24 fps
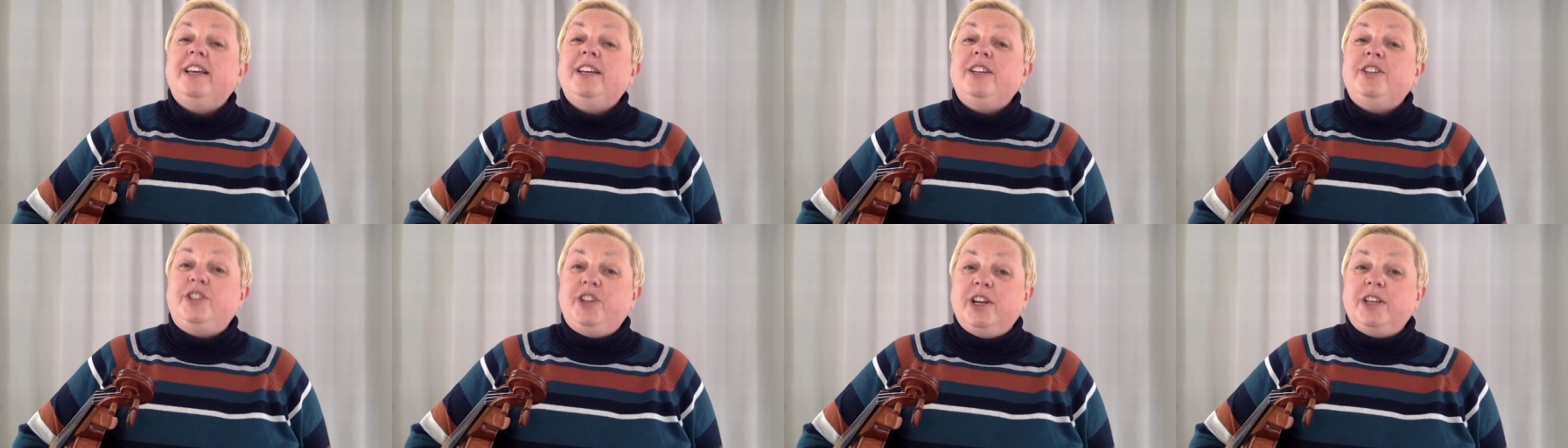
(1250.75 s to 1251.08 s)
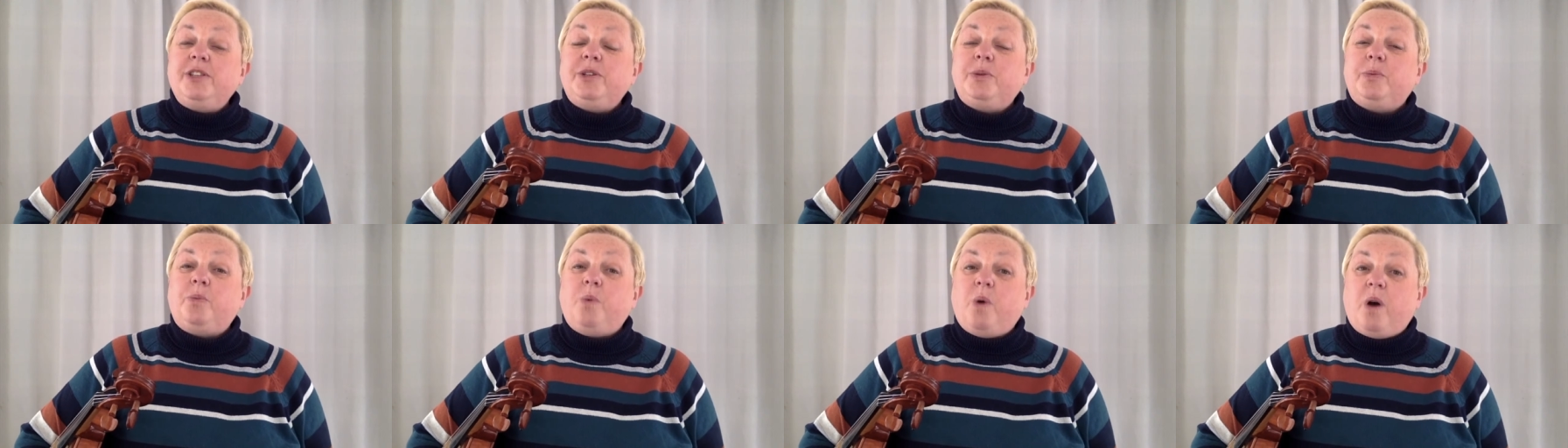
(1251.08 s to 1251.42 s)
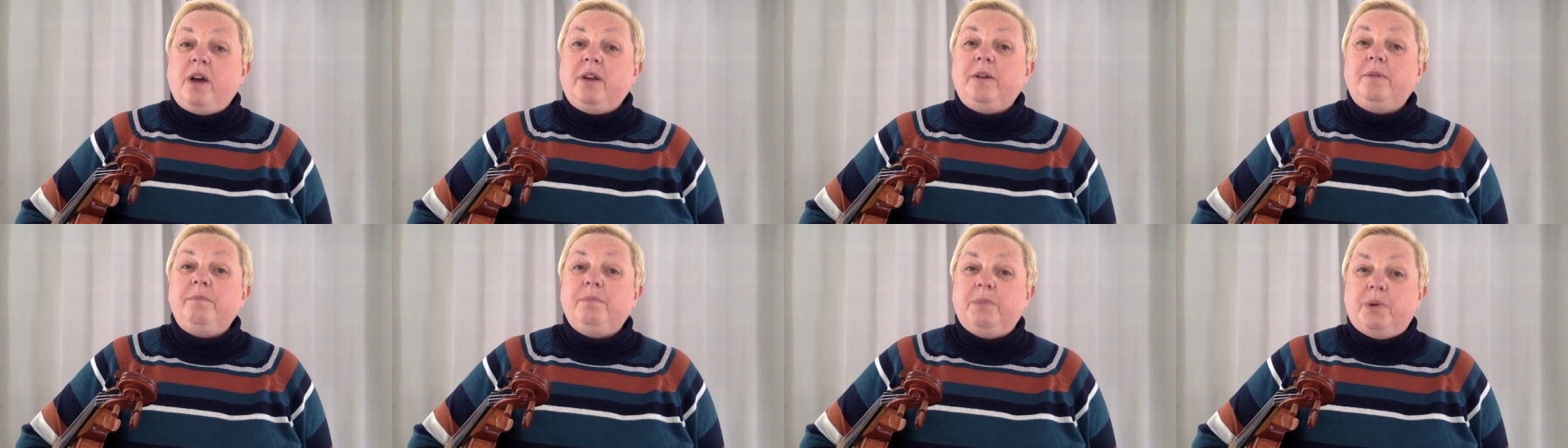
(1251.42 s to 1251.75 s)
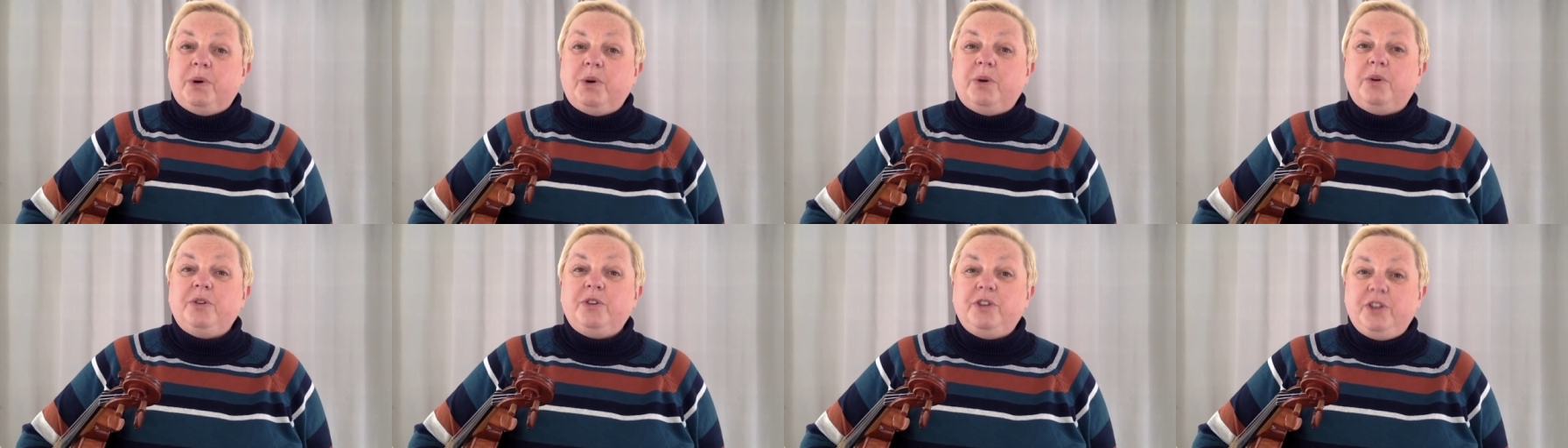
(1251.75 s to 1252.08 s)
Just one
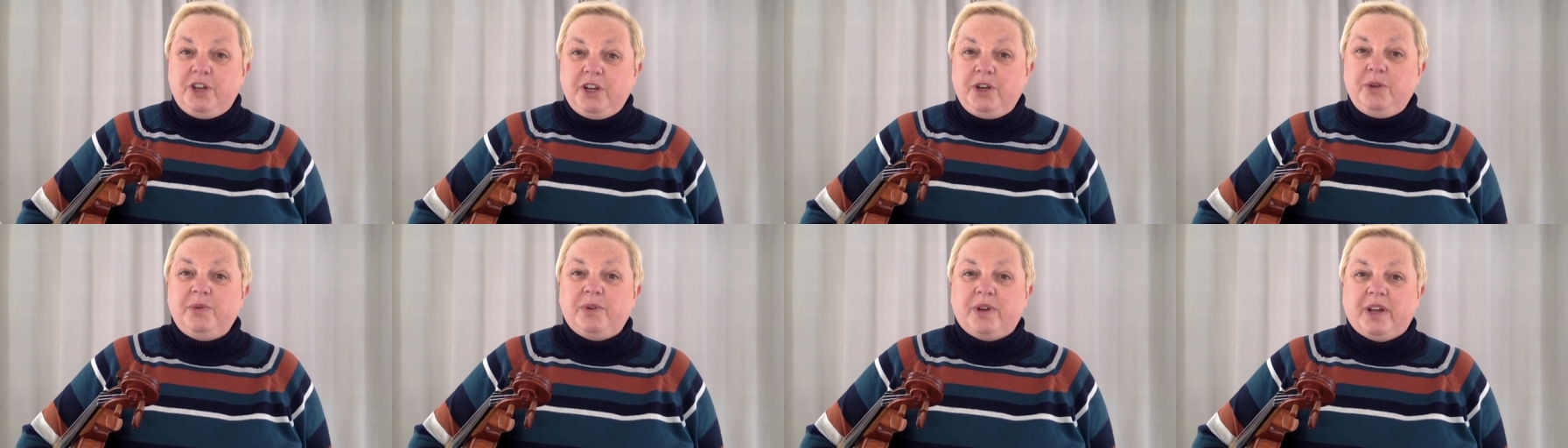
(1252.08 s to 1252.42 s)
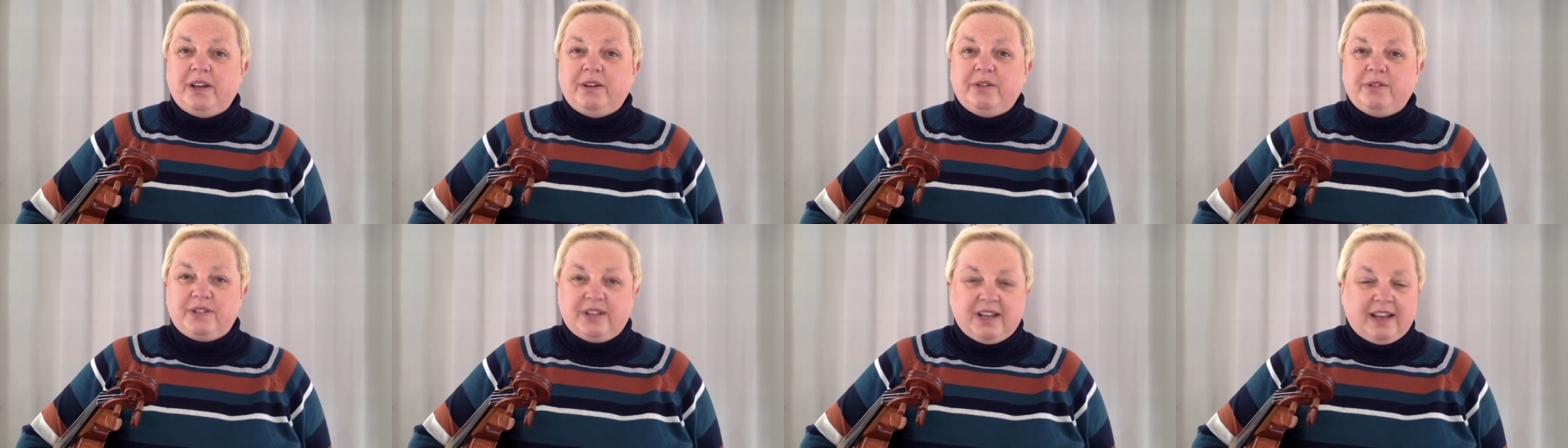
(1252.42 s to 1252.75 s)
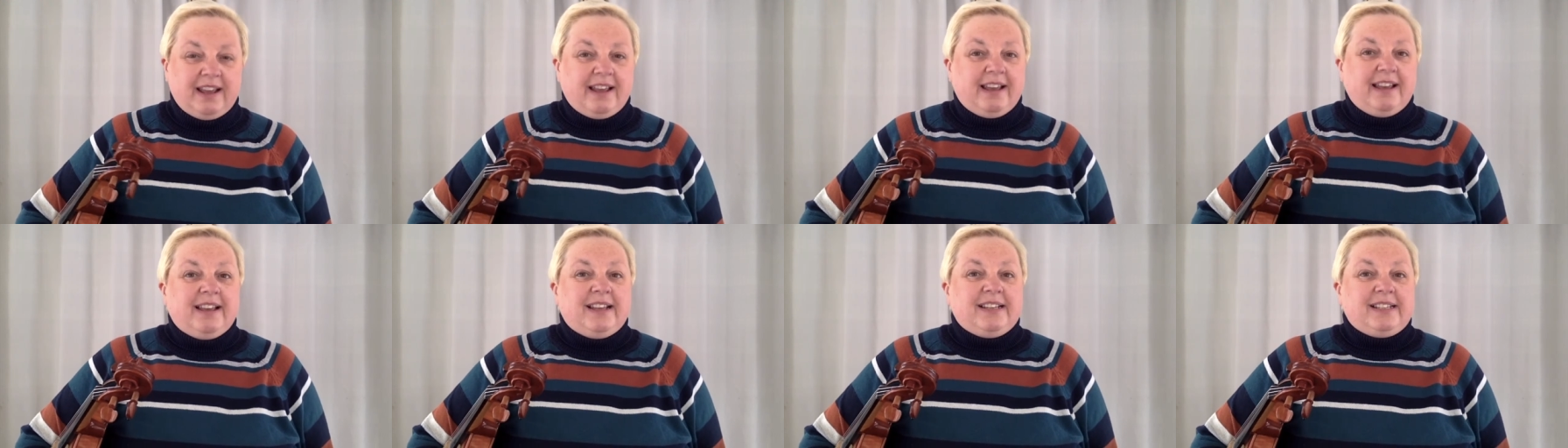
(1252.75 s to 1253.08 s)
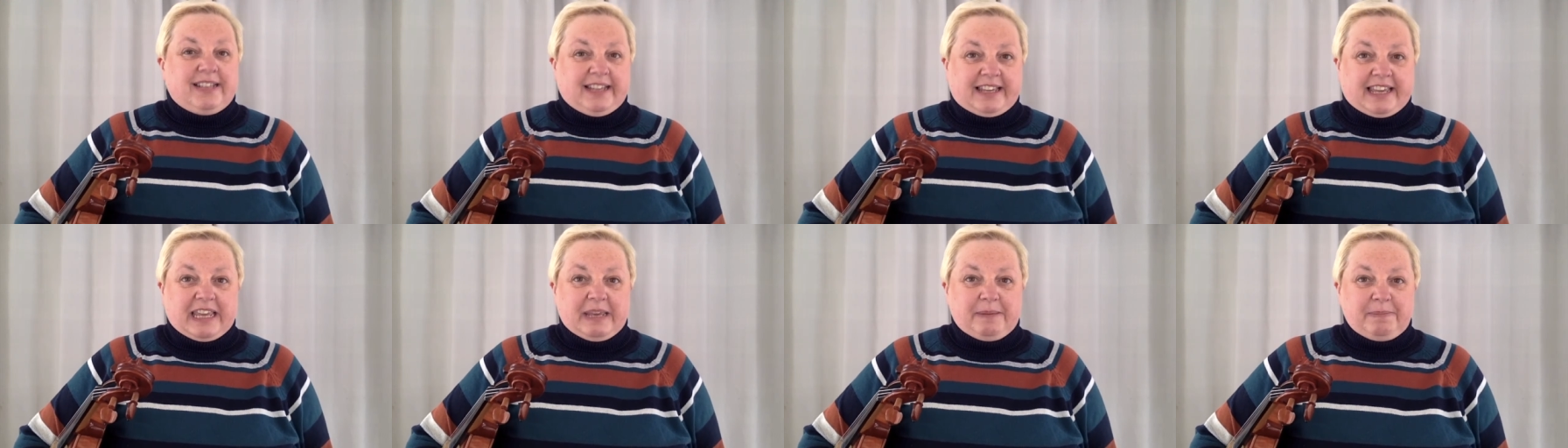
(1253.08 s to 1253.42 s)
more new note to
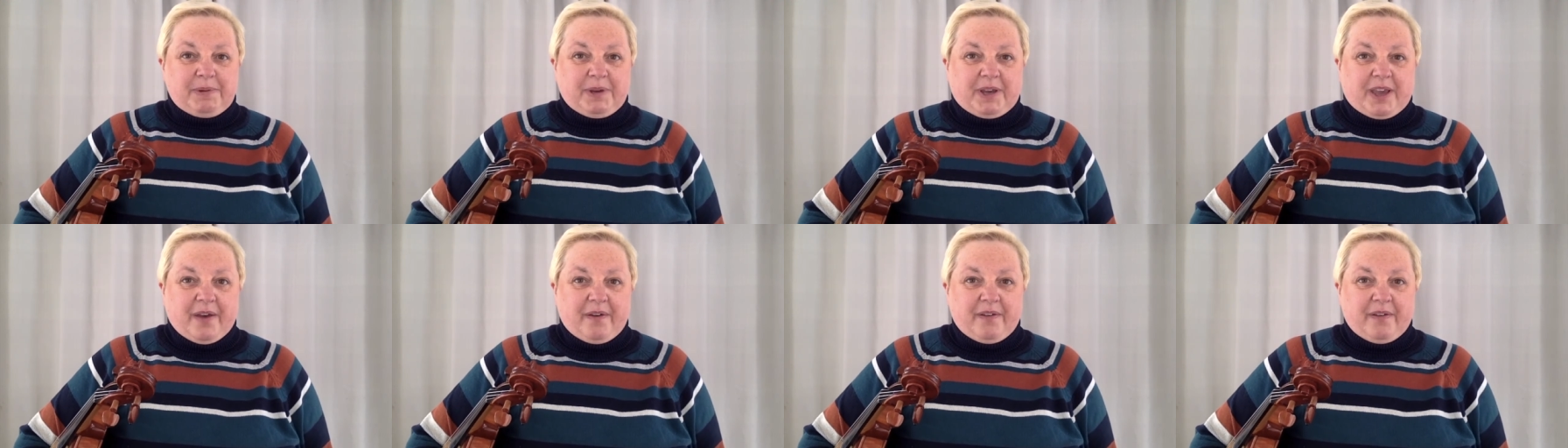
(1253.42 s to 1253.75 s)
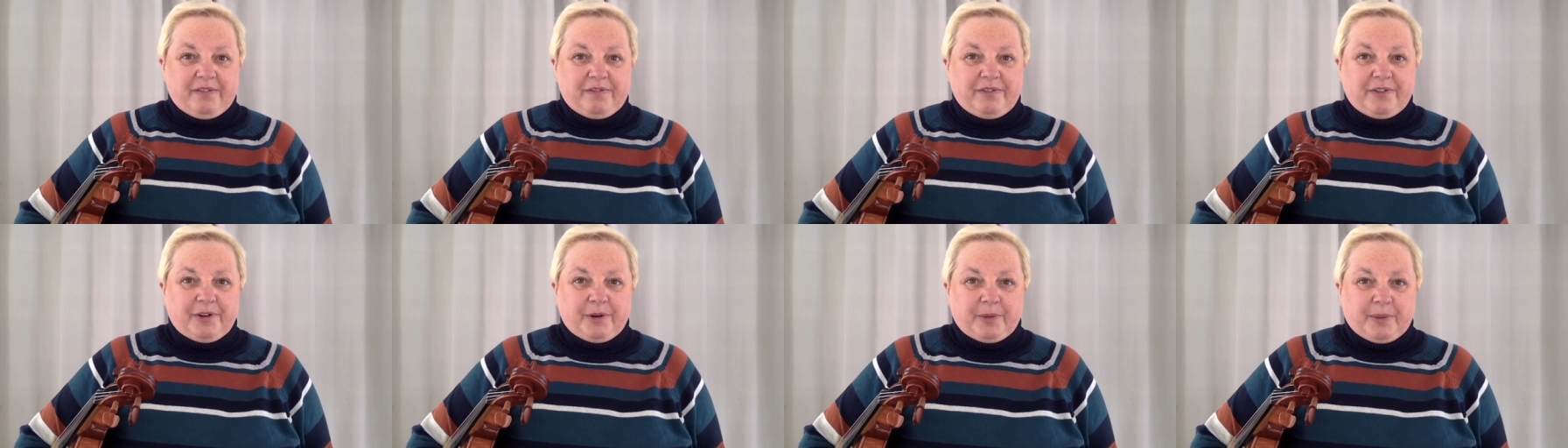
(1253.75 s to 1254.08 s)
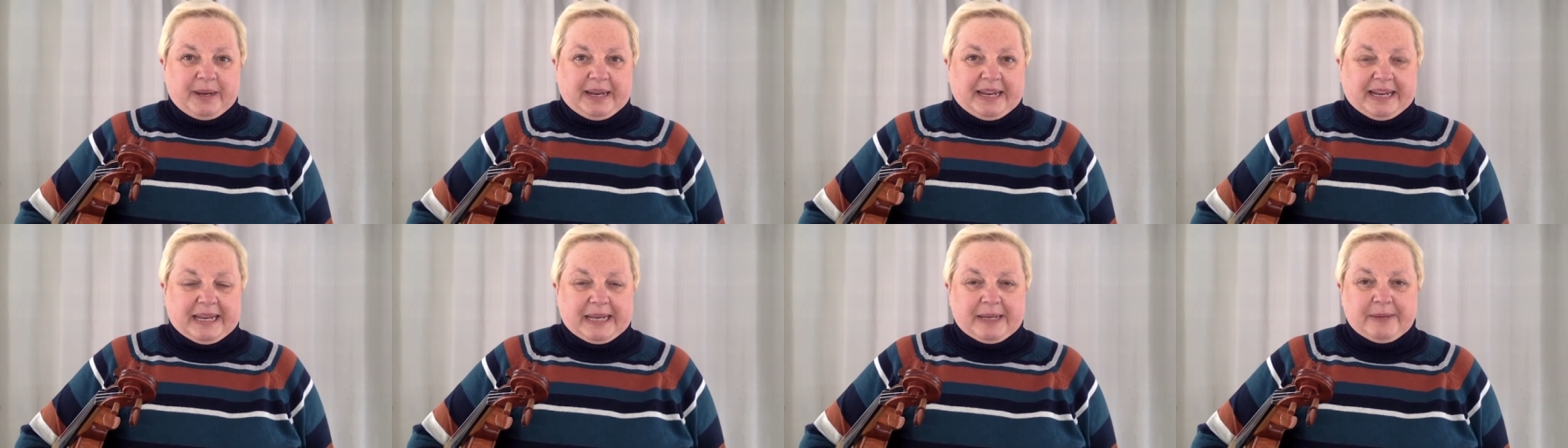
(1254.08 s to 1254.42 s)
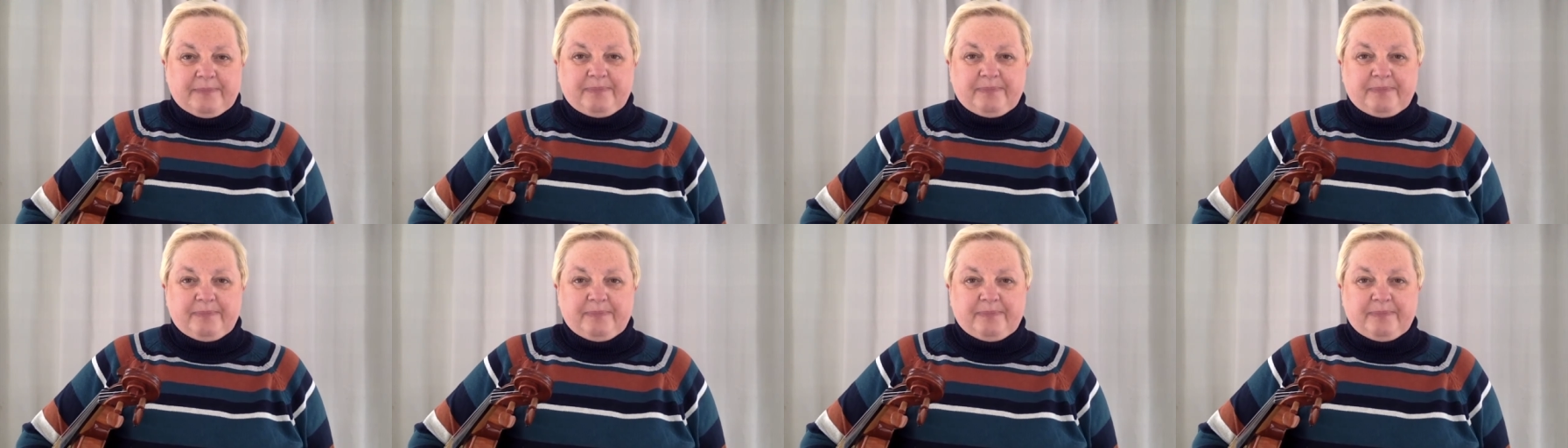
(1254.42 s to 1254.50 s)
keep you going for a week.